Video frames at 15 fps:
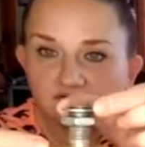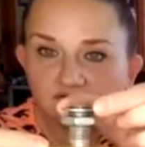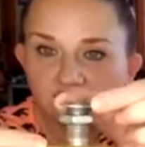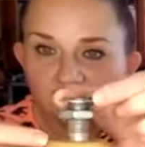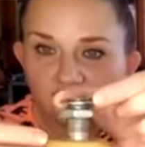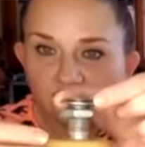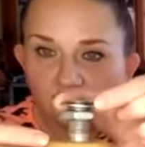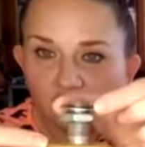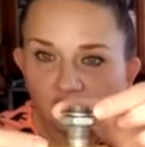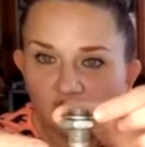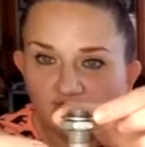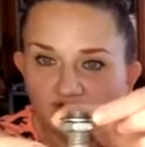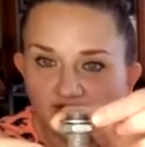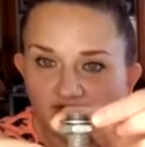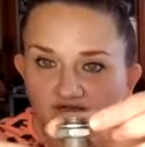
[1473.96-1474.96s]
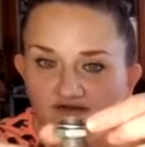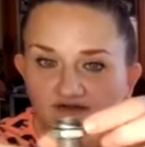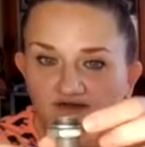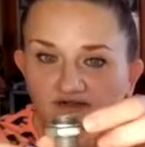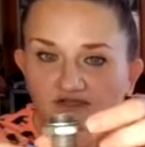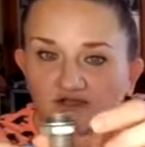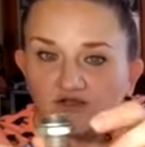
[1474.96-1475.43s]
of the bolt there
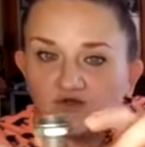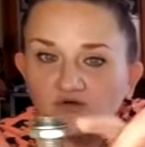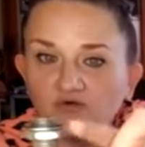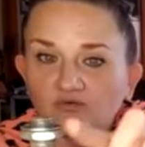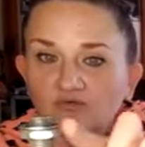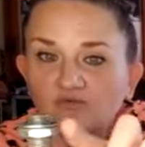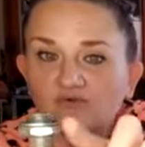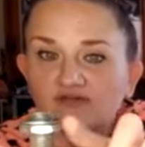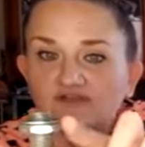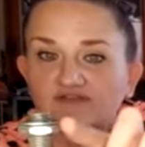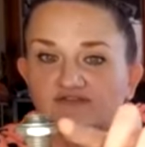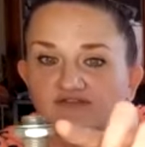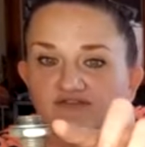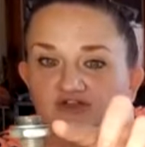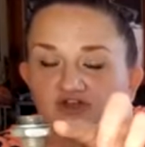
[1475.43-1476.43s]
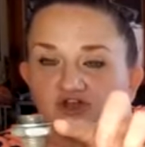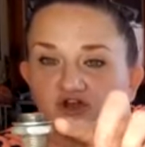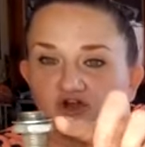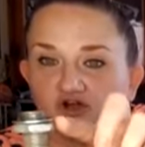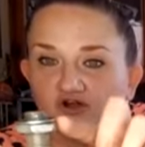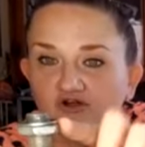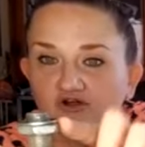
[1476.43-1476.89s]
with the
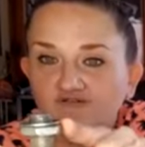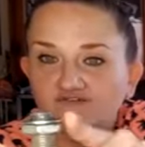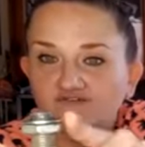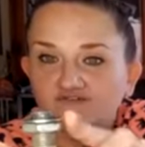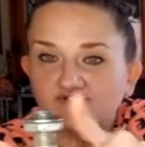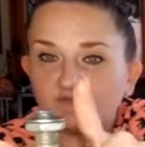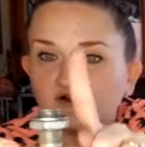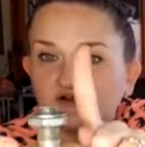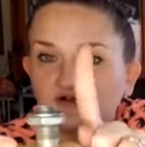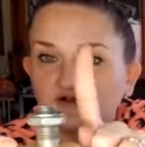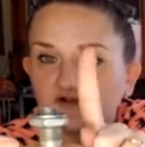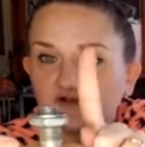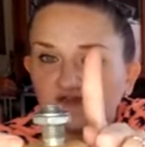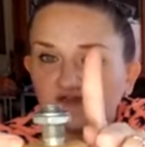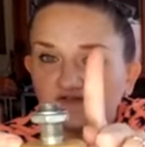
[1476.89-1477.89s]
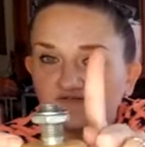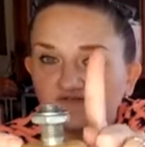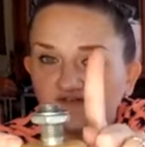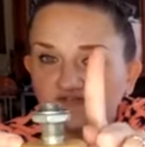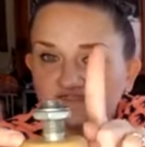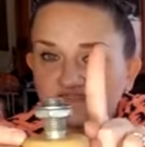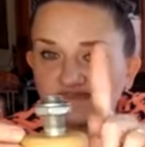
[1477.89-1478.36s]
curved part again
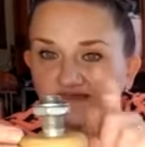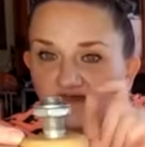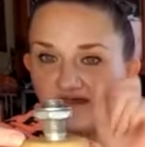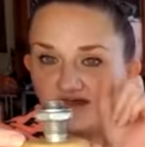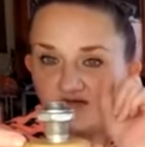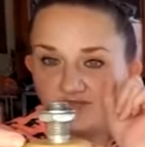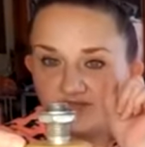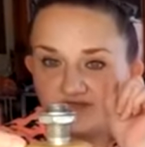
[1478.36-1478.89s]
facing up.